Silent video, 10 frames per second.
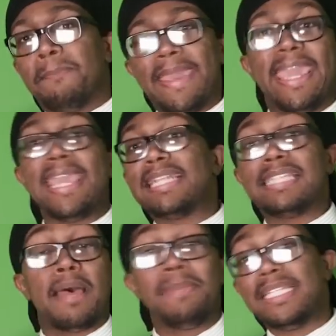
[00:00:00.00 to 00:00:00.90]
pig
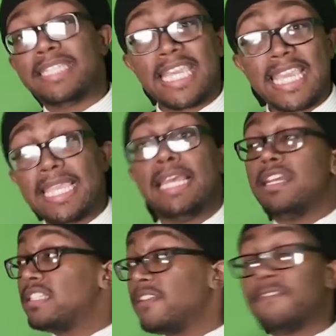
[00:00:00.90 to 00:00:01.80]
tummy tea
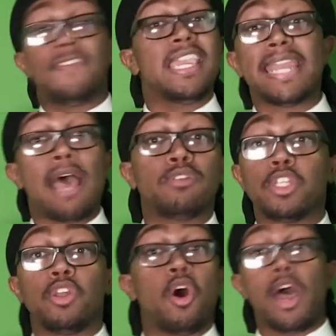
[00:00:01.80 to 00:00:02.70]
to feed out
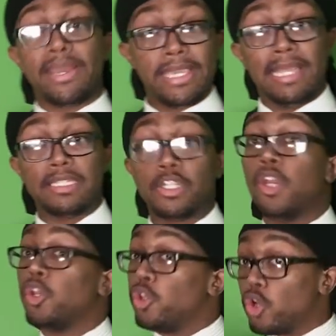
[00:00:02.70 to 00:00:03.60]
to the audience.
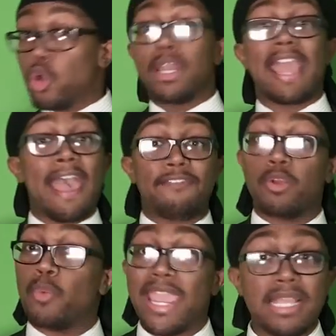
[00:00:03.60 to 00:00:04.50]
You're gonna have
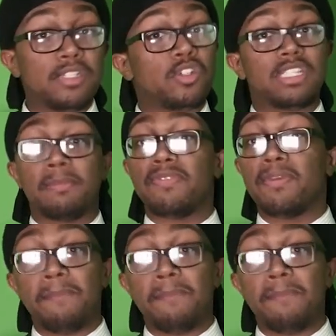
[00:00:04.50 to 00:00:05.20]
to wait until some of the